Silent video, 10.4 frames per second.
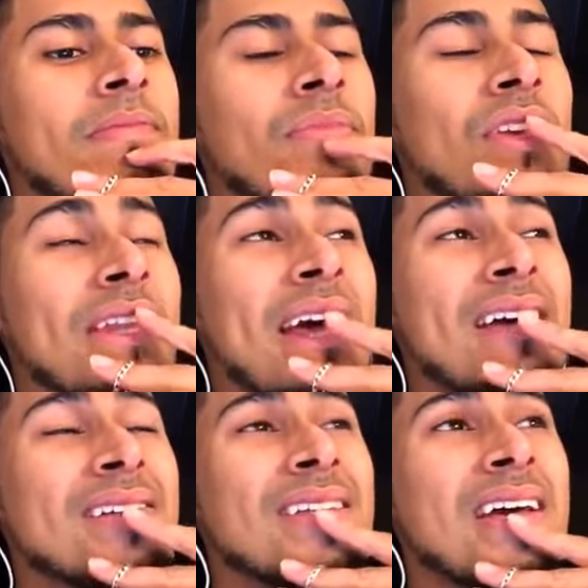the
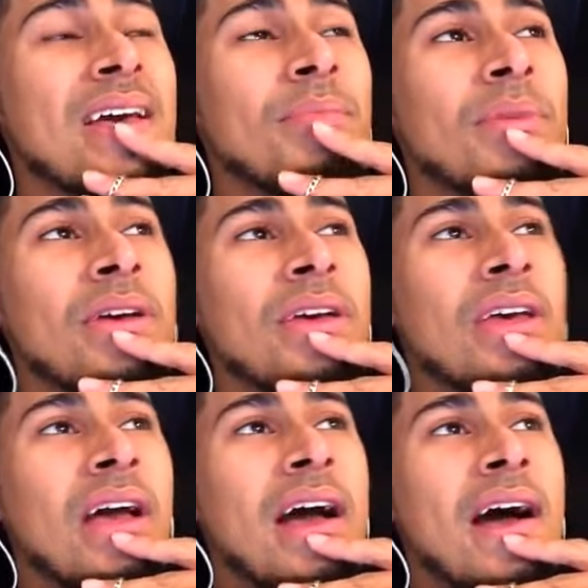last time
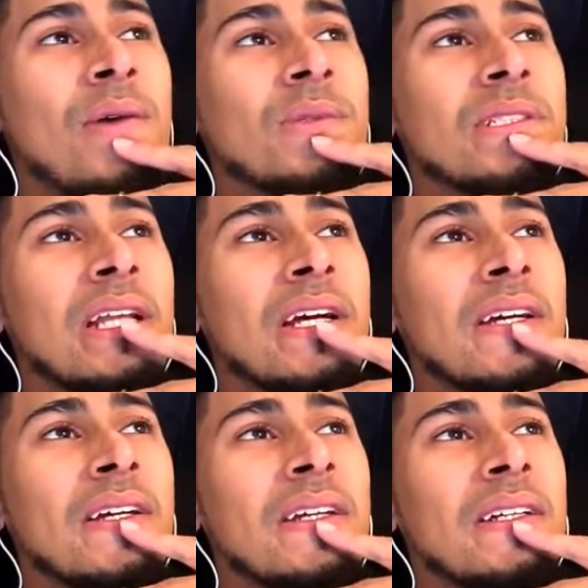I was
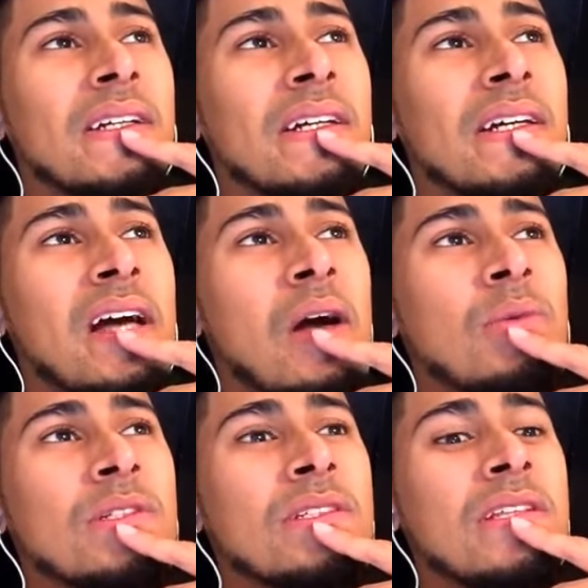like,
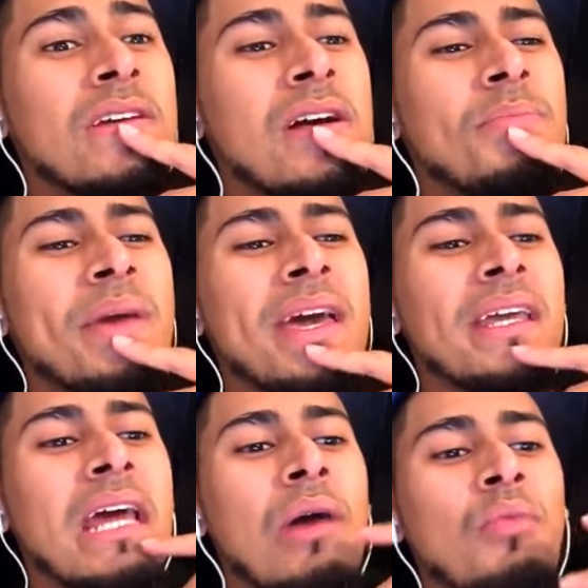
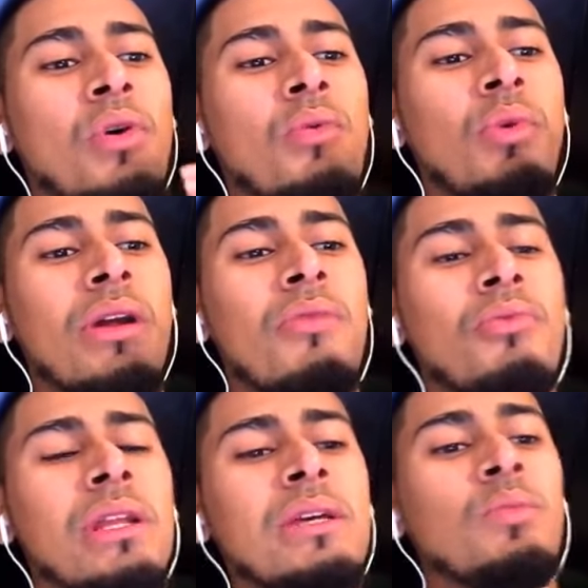man, I want what I
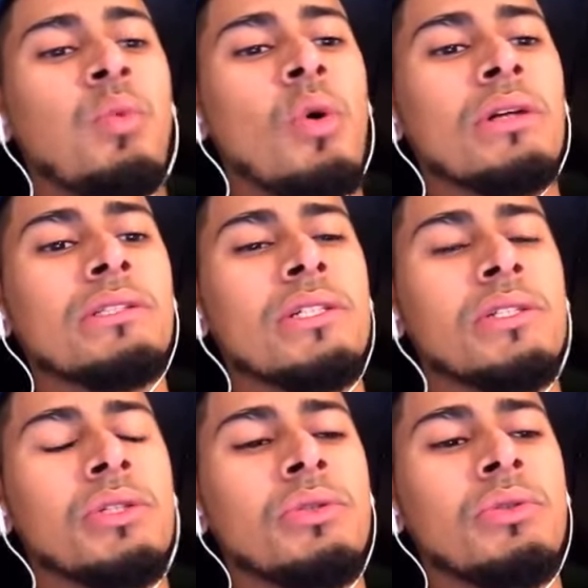really want to
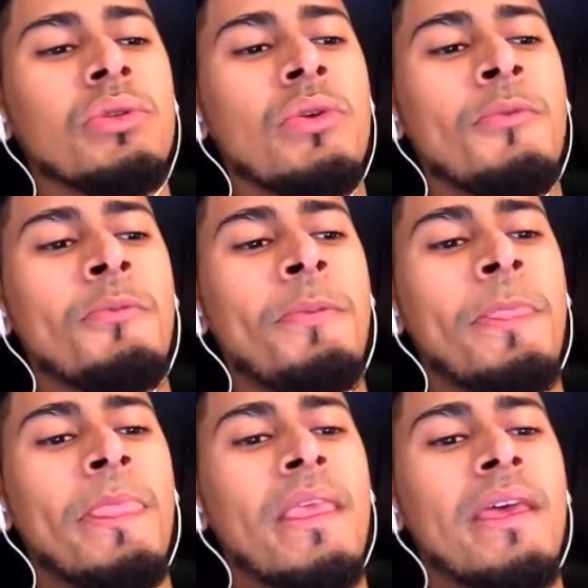do
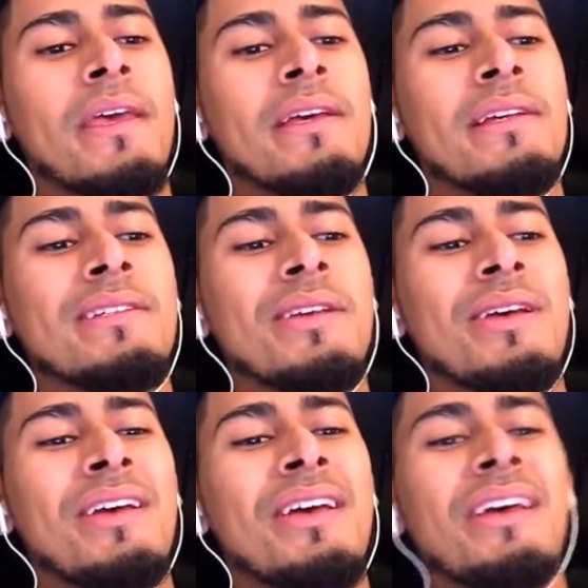is,
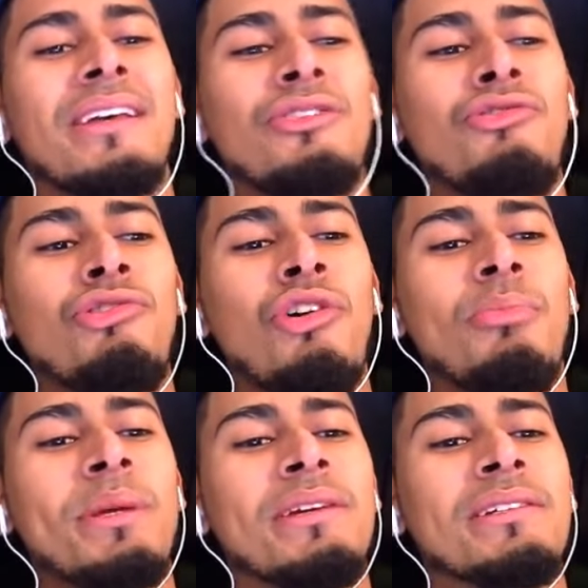
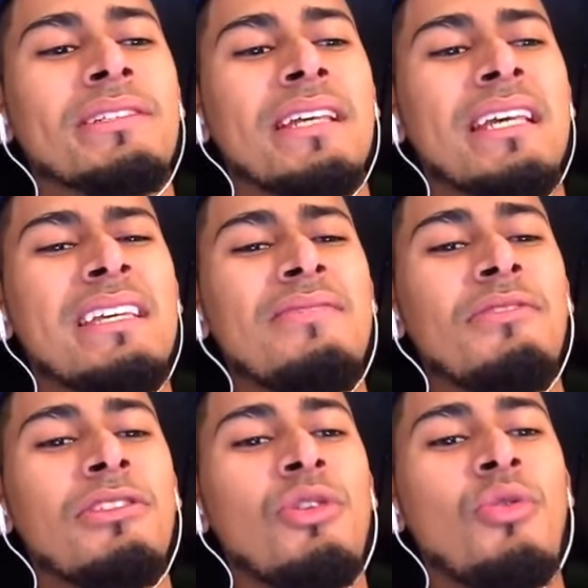because
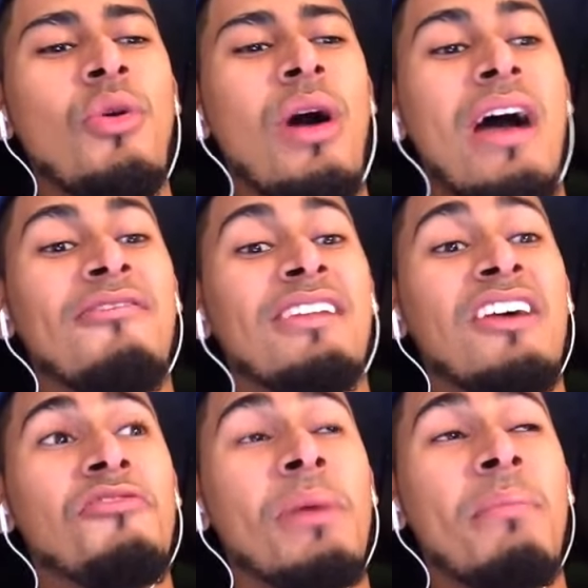even though I've
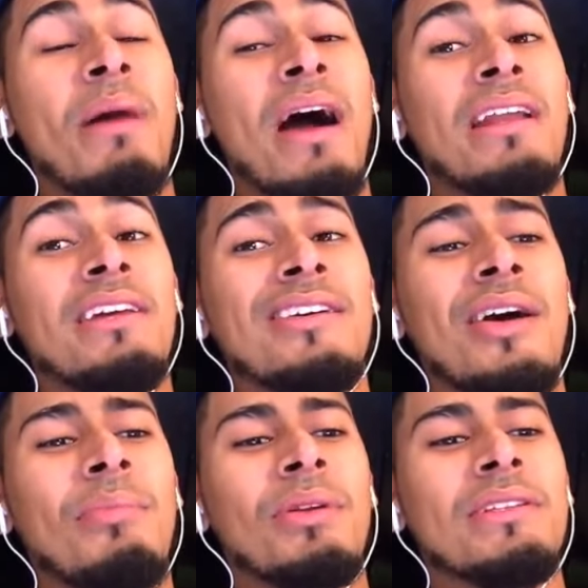left my body a
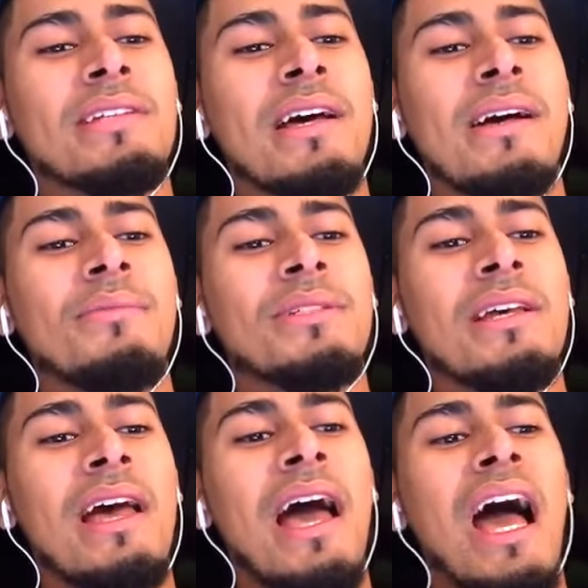couple of times,
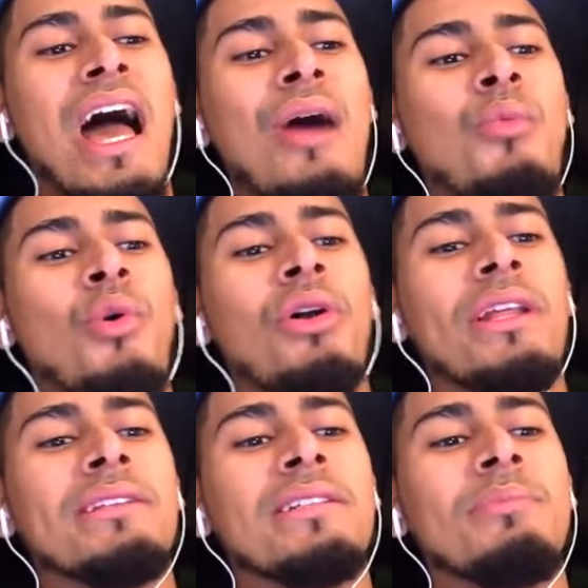I want
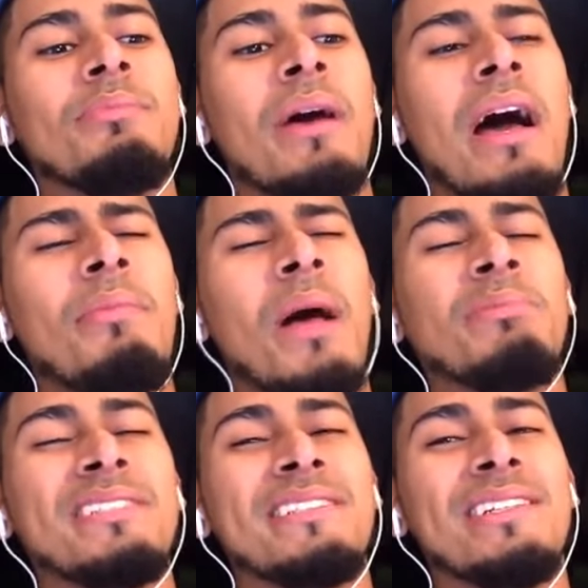it to. I'm
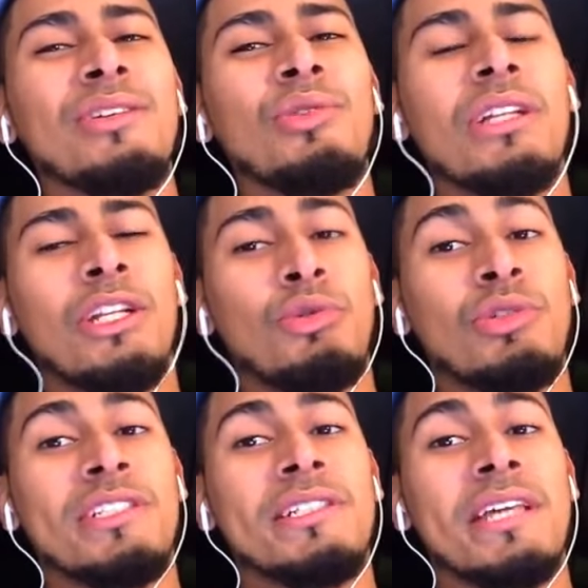still a little
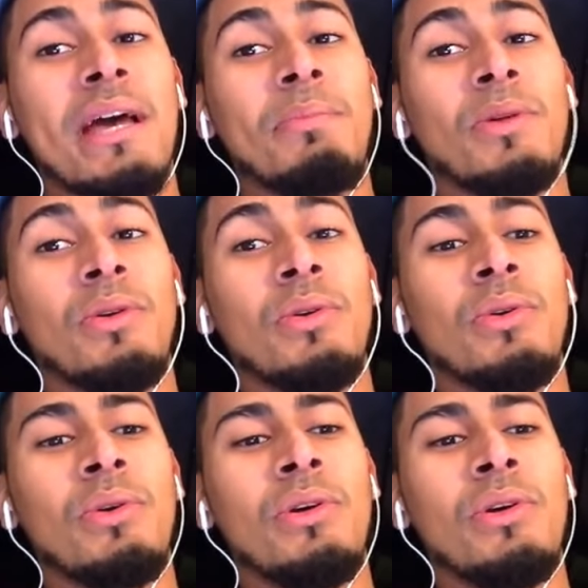skeptical,